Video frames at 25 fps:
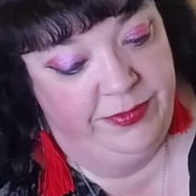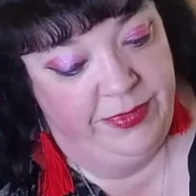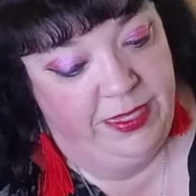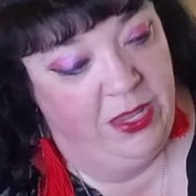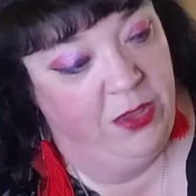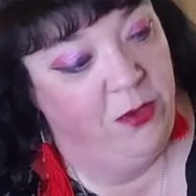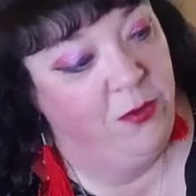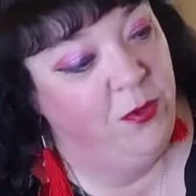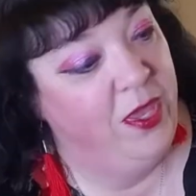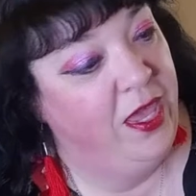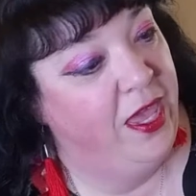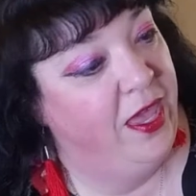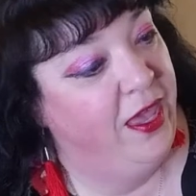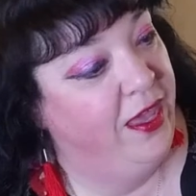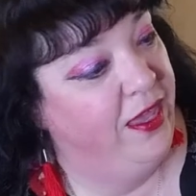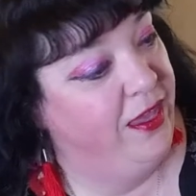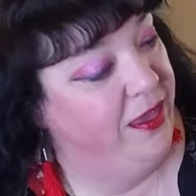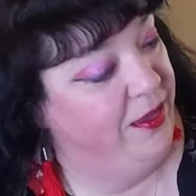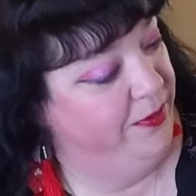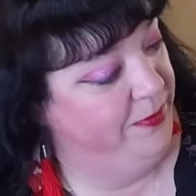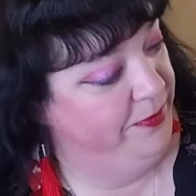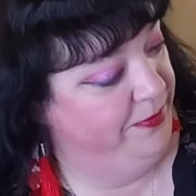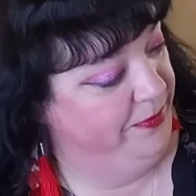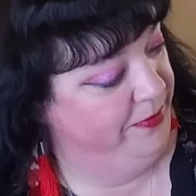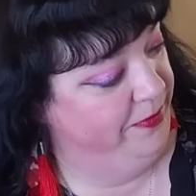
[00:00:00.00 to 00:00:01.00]

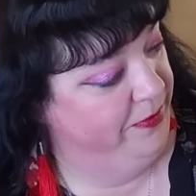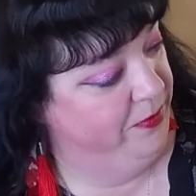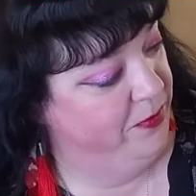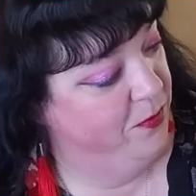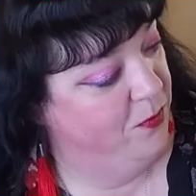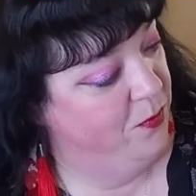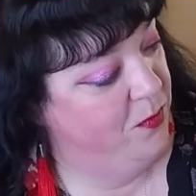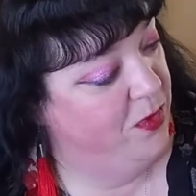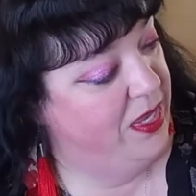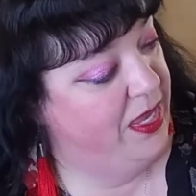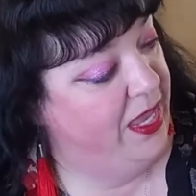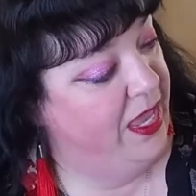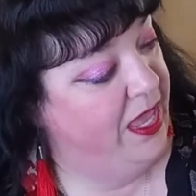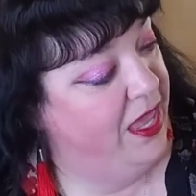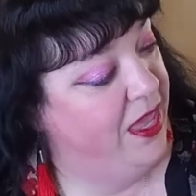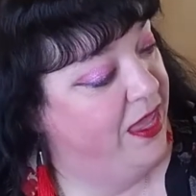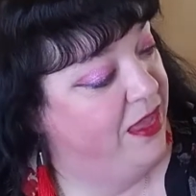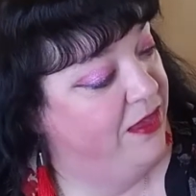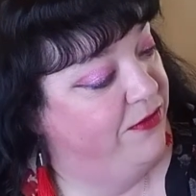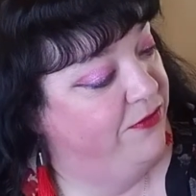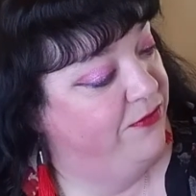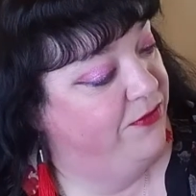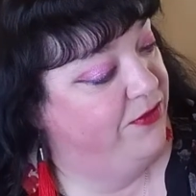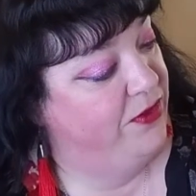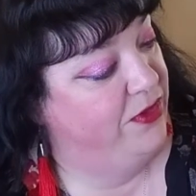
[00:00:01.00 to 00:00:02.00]
Okay, we
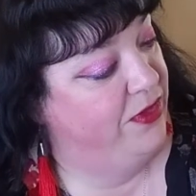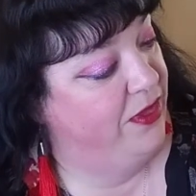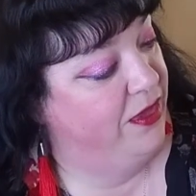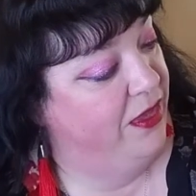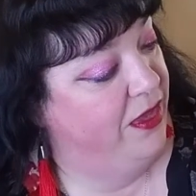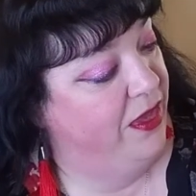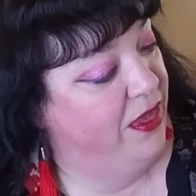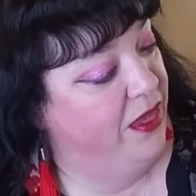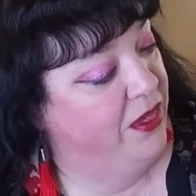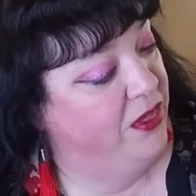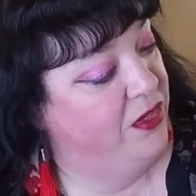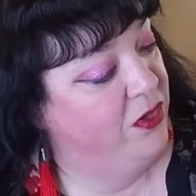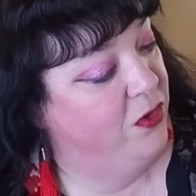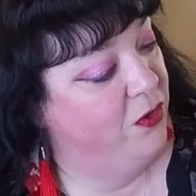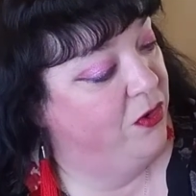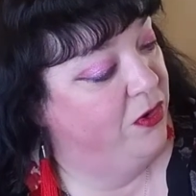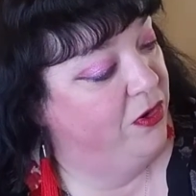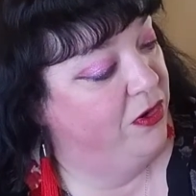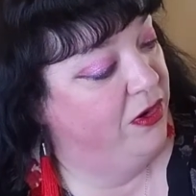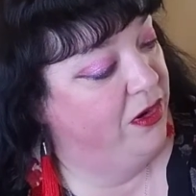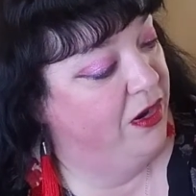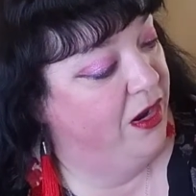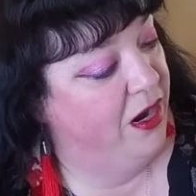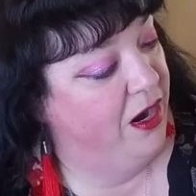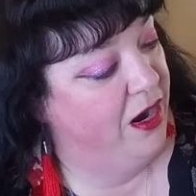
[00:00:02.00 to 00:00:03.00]
have
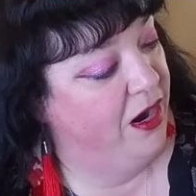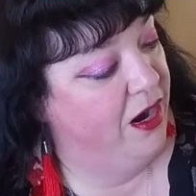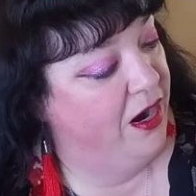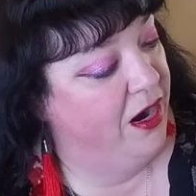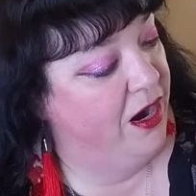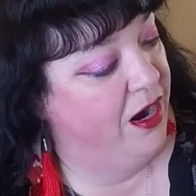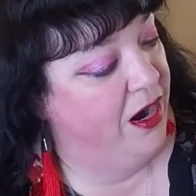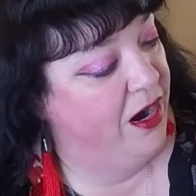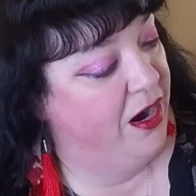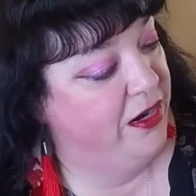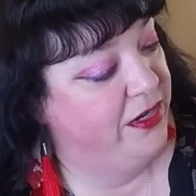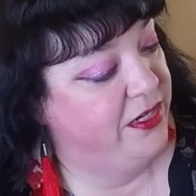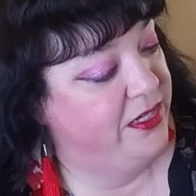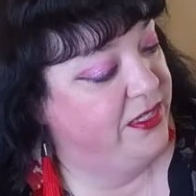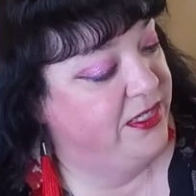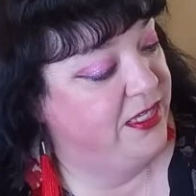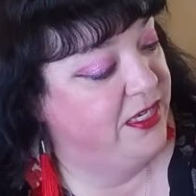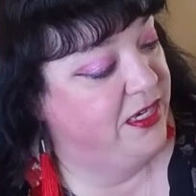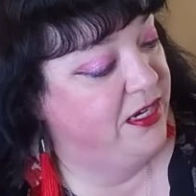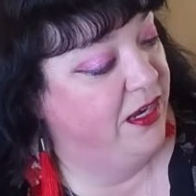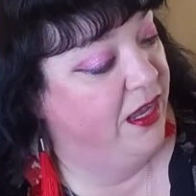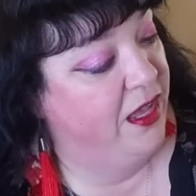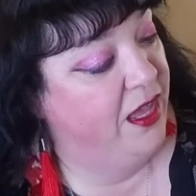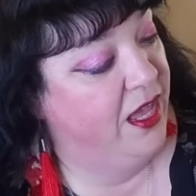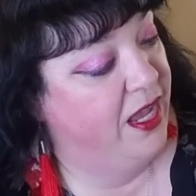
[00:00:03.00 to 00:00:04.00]
your
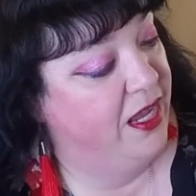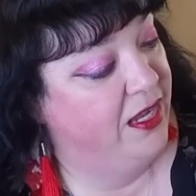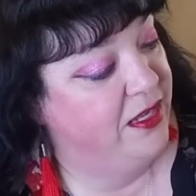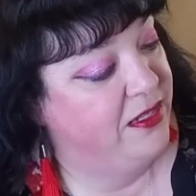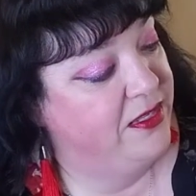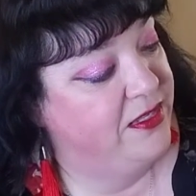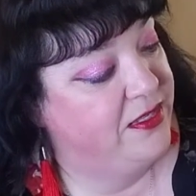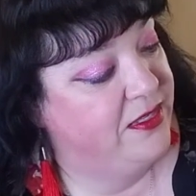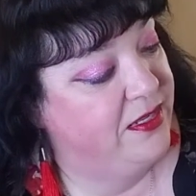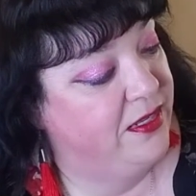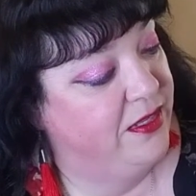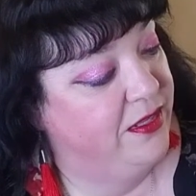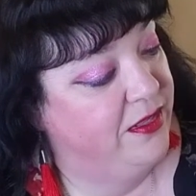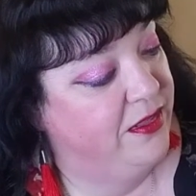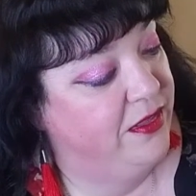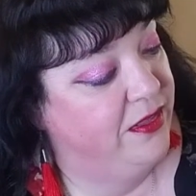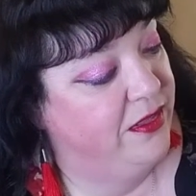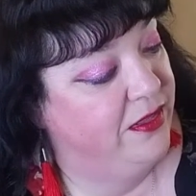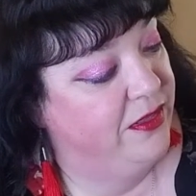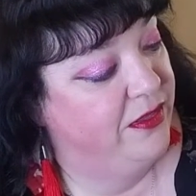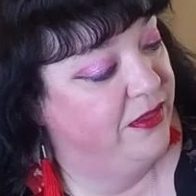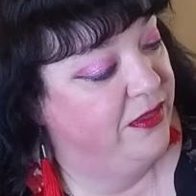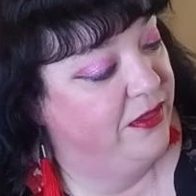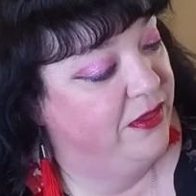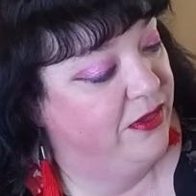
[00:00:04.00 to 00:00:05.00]
Artisan Guides
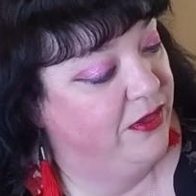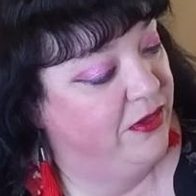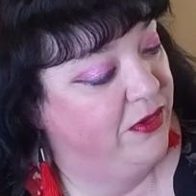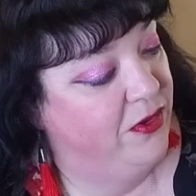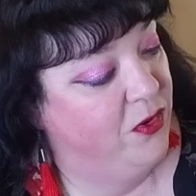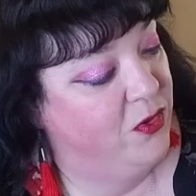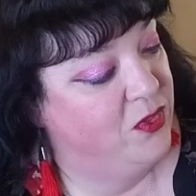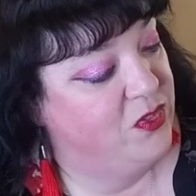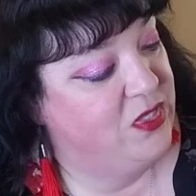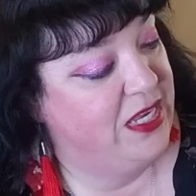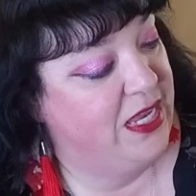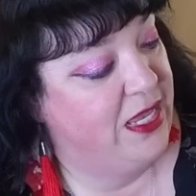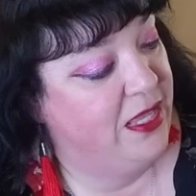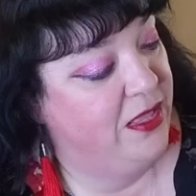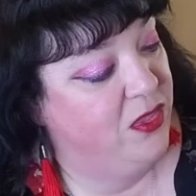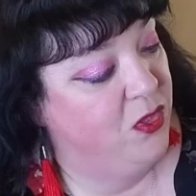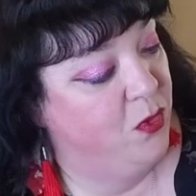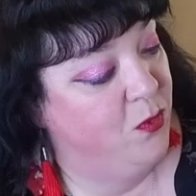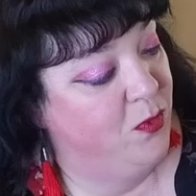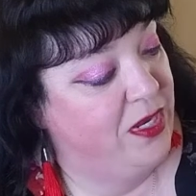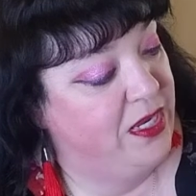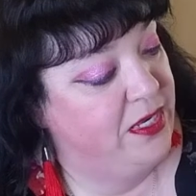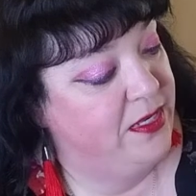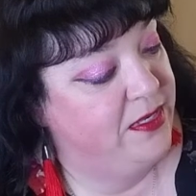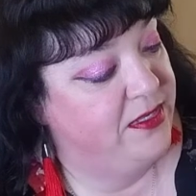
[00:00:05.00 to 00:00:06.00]
Jose
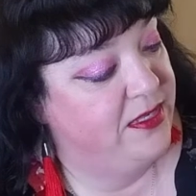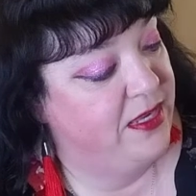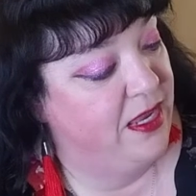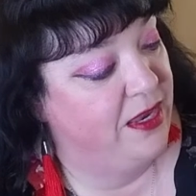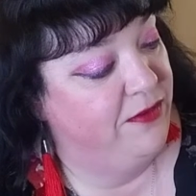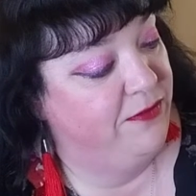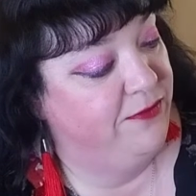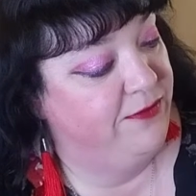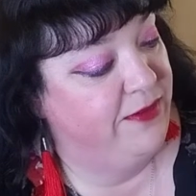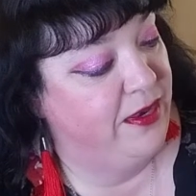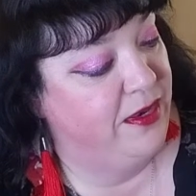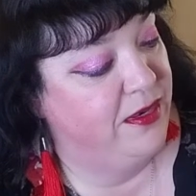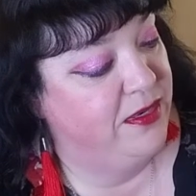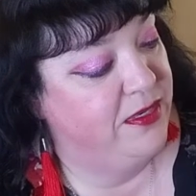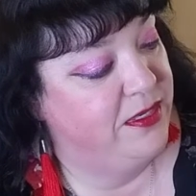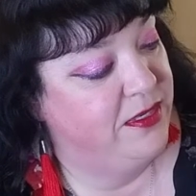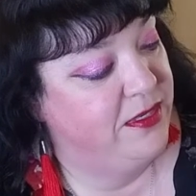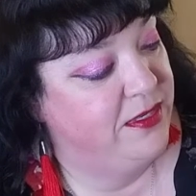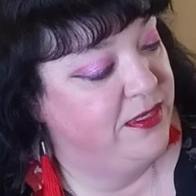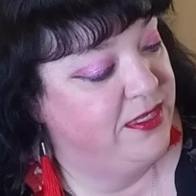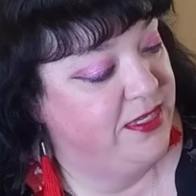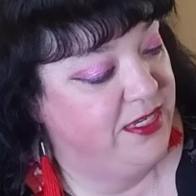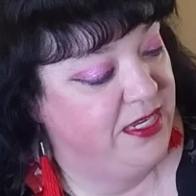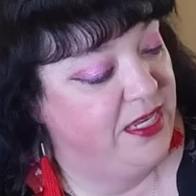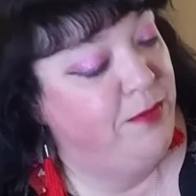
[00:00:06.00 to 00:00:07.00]
Luis and
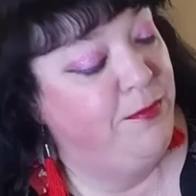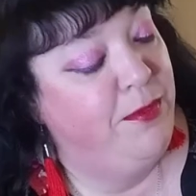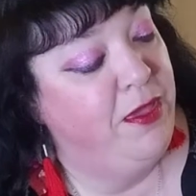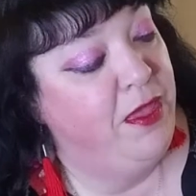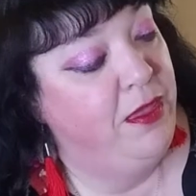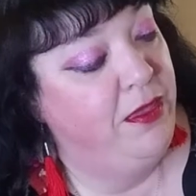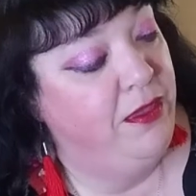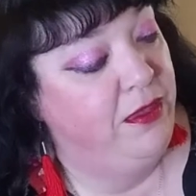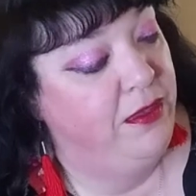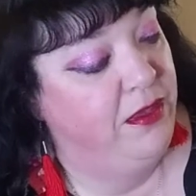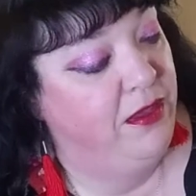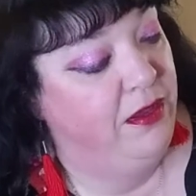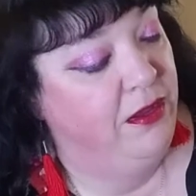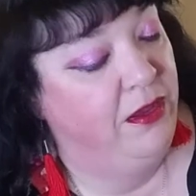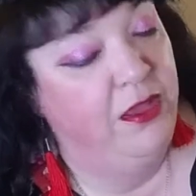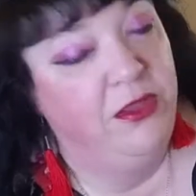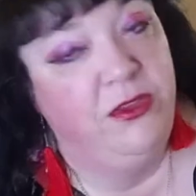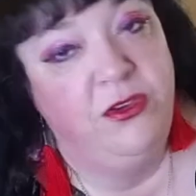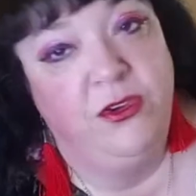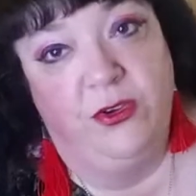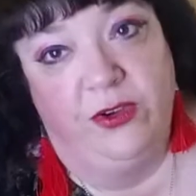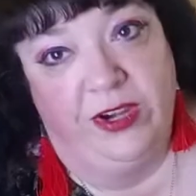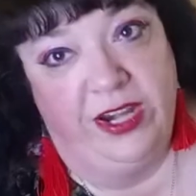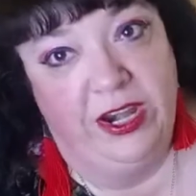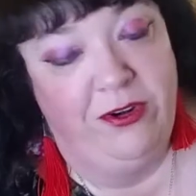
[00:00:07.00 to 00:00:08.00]
Fatima
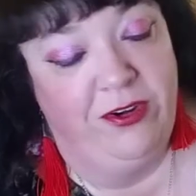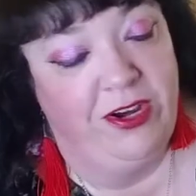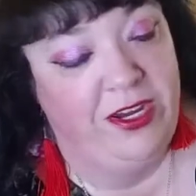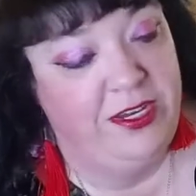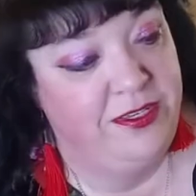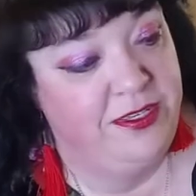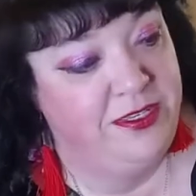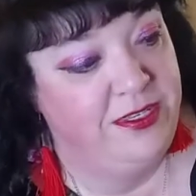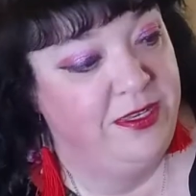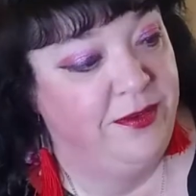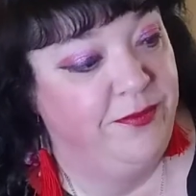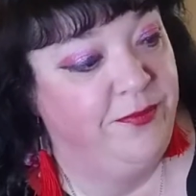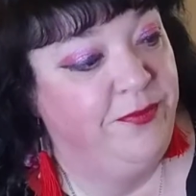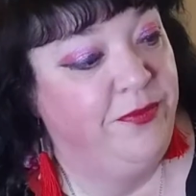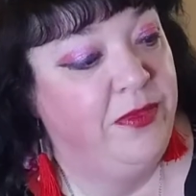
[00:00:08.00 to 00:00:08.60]
Contreras.